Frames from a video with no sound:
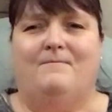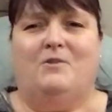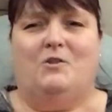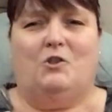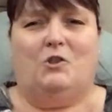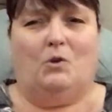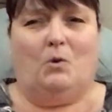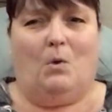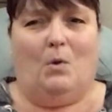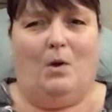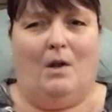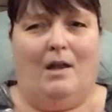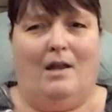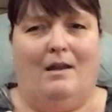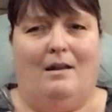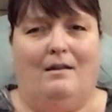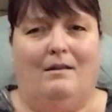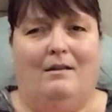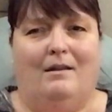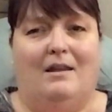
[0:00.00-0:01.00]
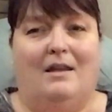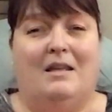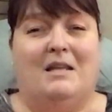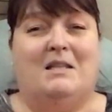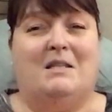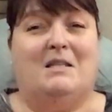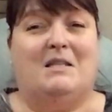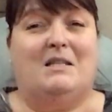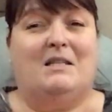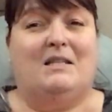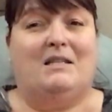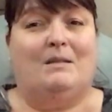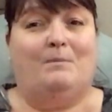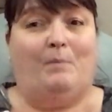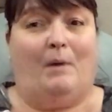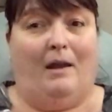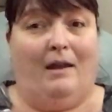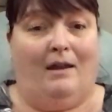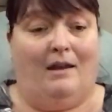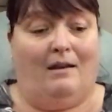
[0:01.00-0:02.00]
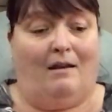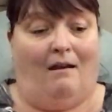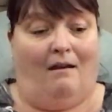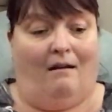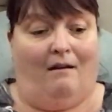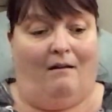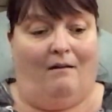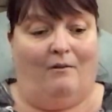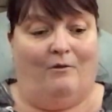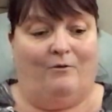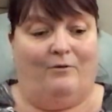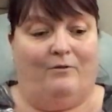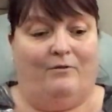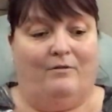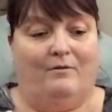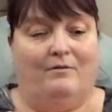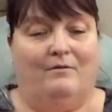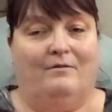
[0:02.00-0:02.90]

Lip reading: Joy in spite of